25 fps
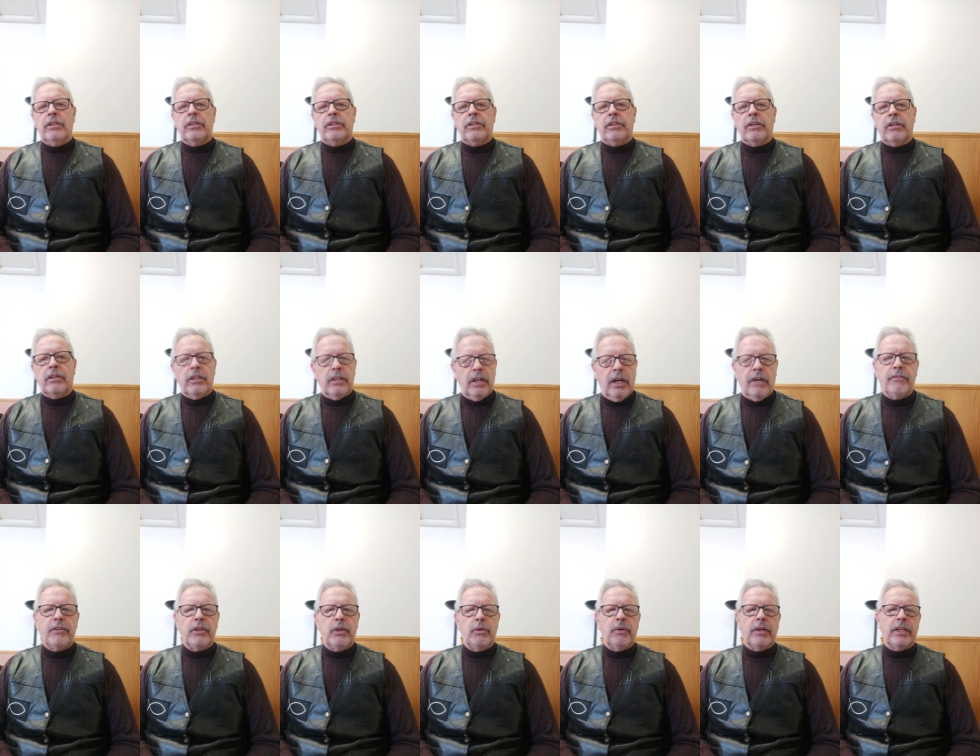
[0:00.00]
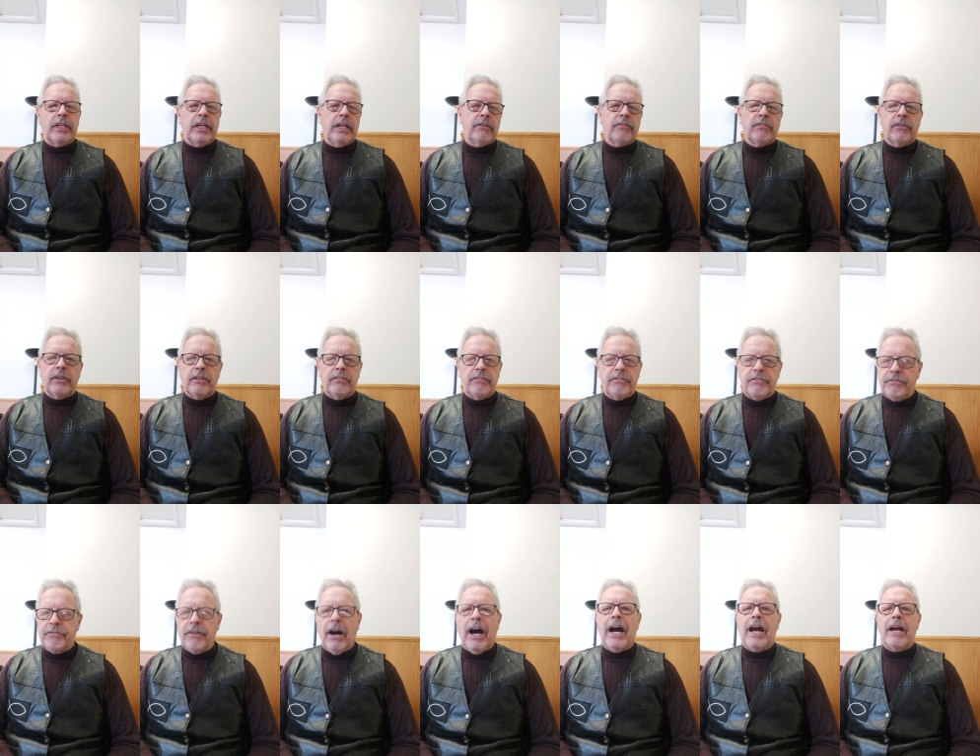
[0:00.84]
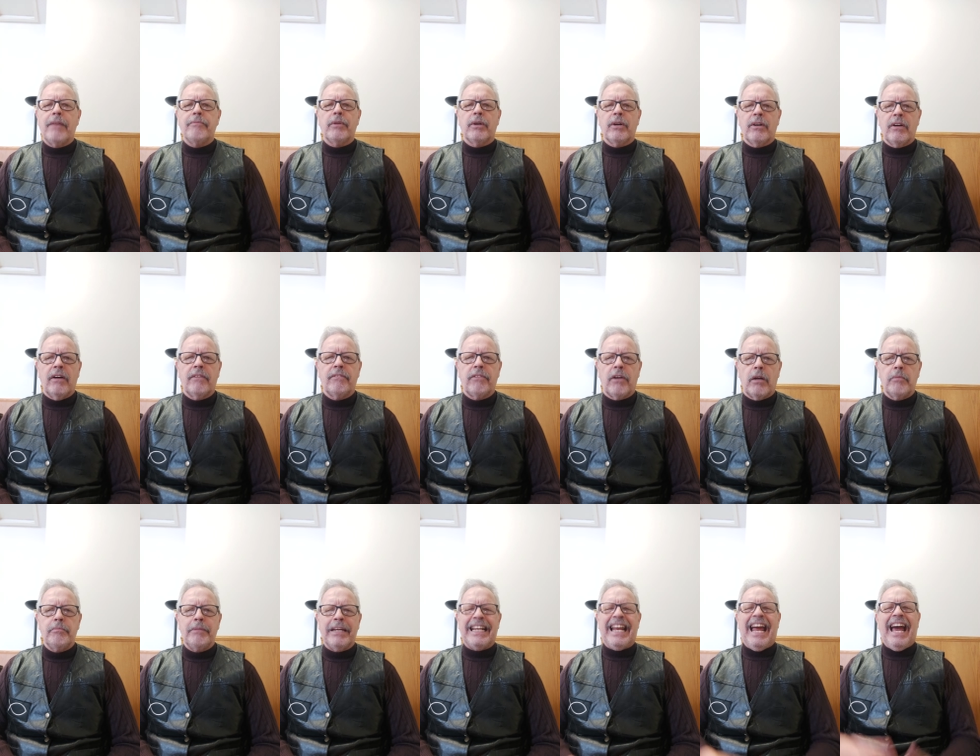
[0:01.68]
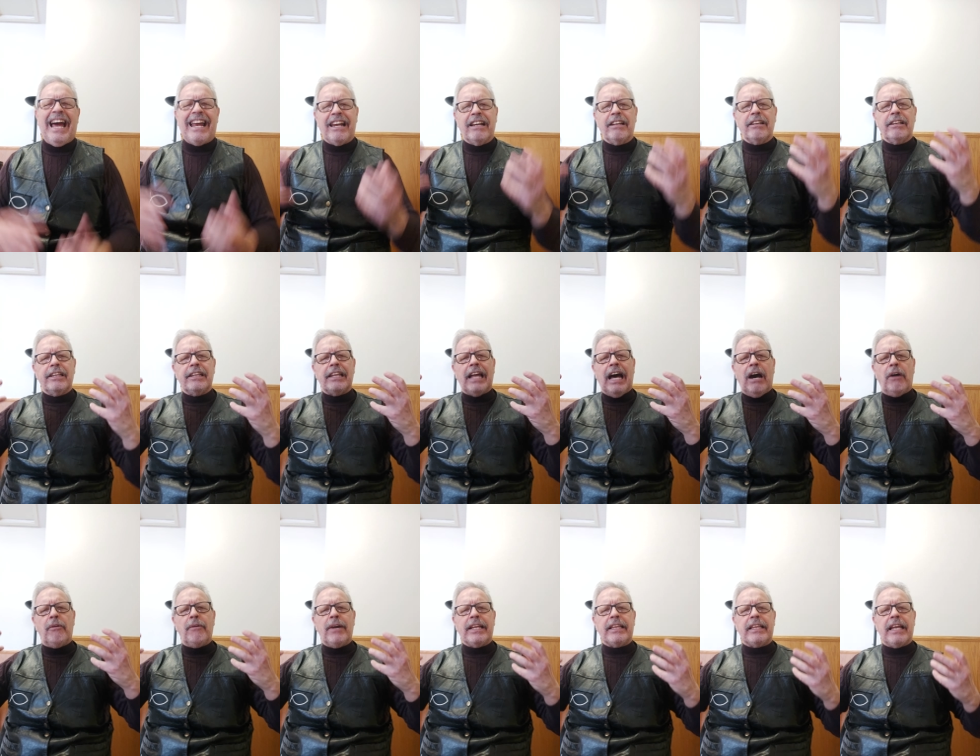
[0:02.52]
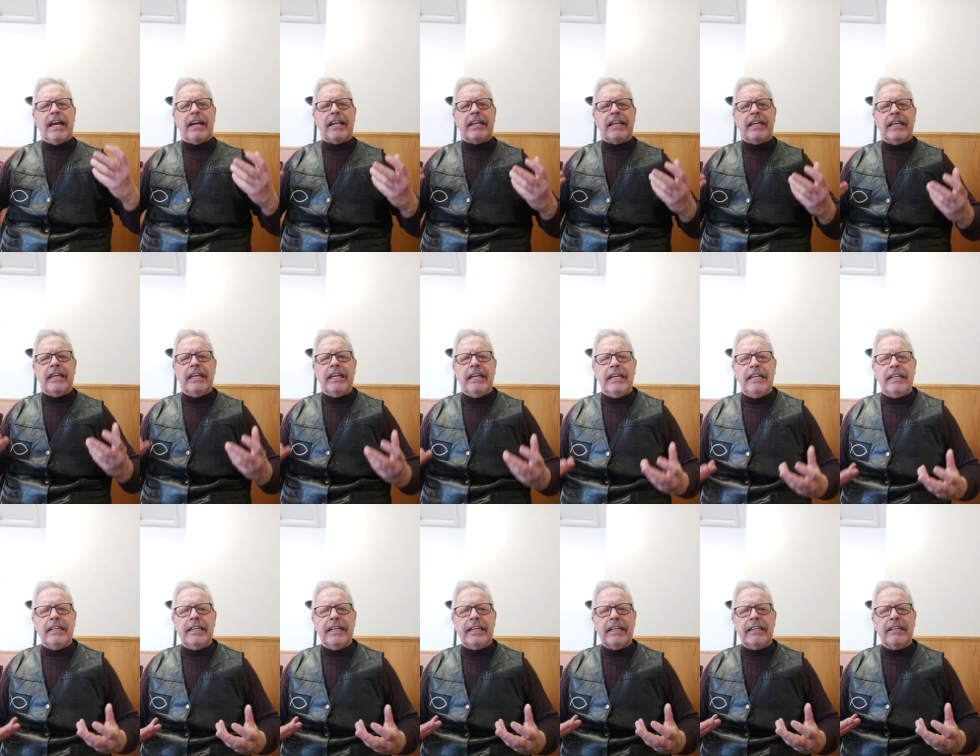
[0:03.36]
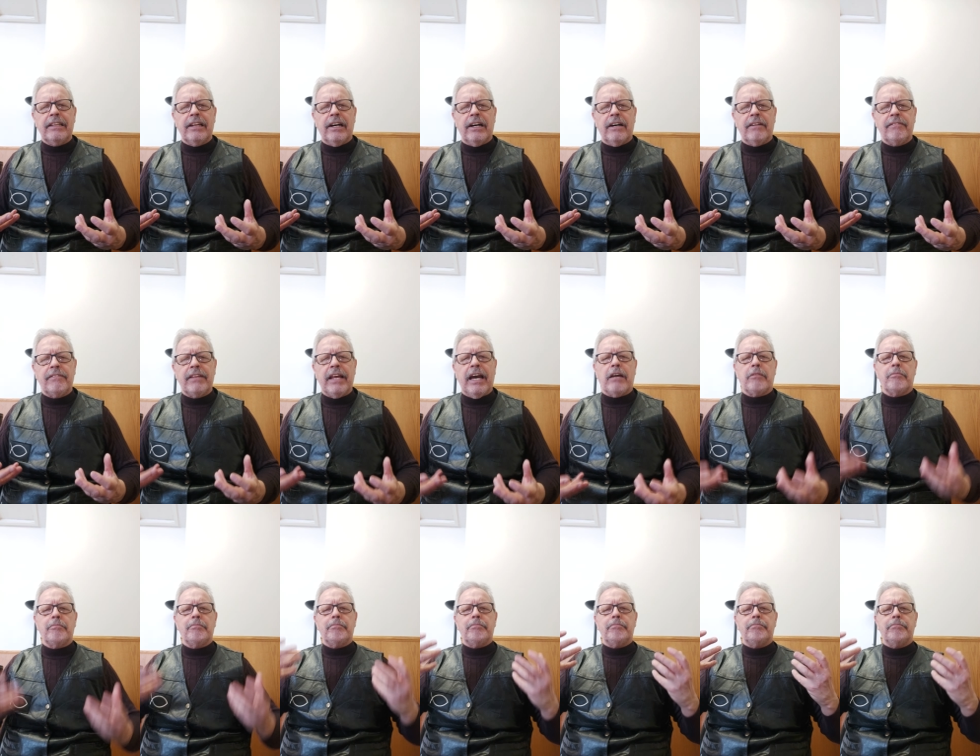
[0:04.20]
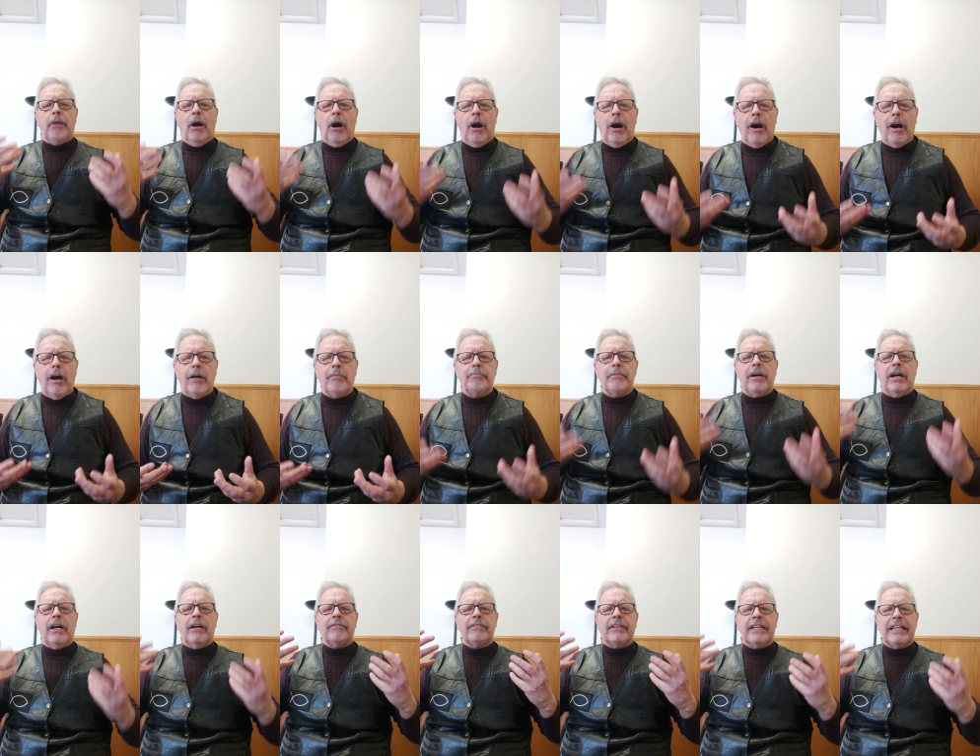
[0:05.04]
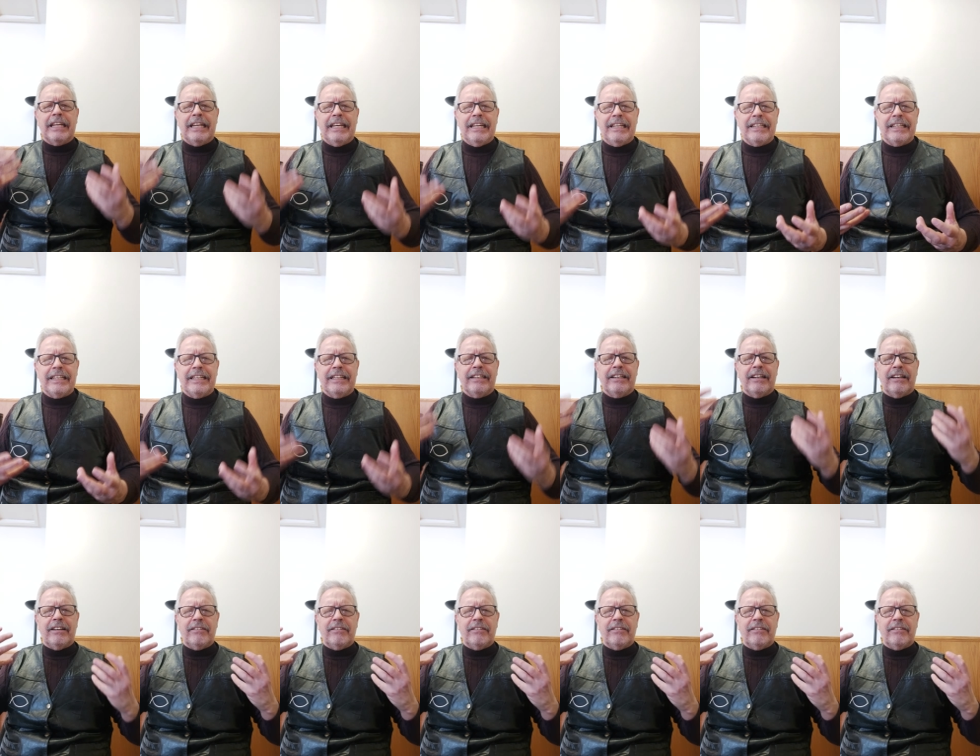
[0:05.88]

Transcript: to love you with every fiber of our being and allowing that healing love, that balm of Gilead